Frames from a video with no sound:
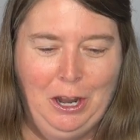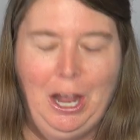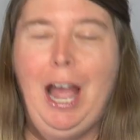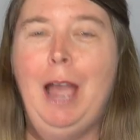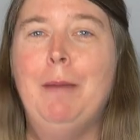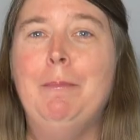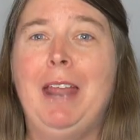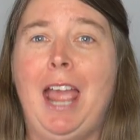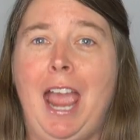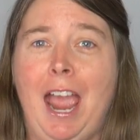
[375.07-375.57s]

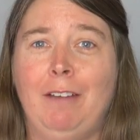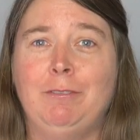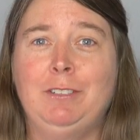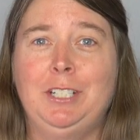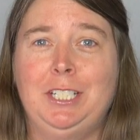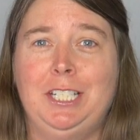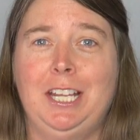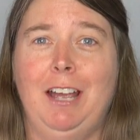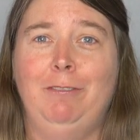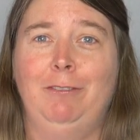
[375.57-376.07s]
I'm gonna have
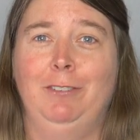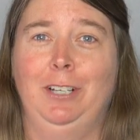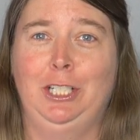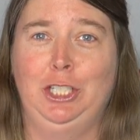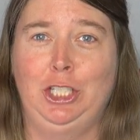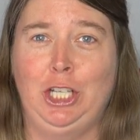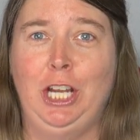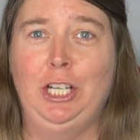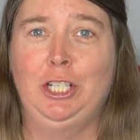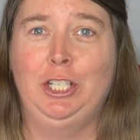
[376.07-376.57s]
to definitely
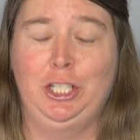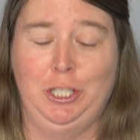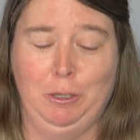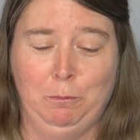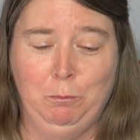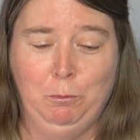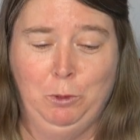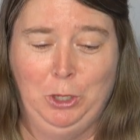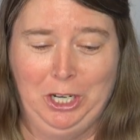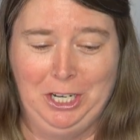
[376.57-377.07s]
change
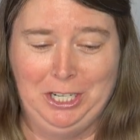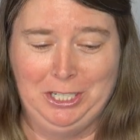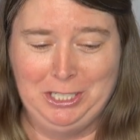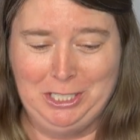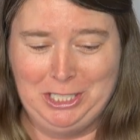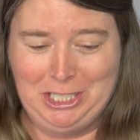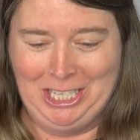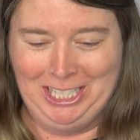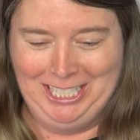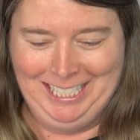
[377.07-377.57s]
some
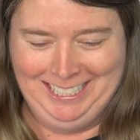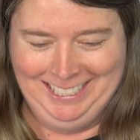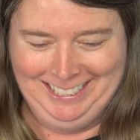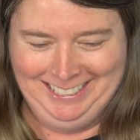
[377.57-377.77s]
words.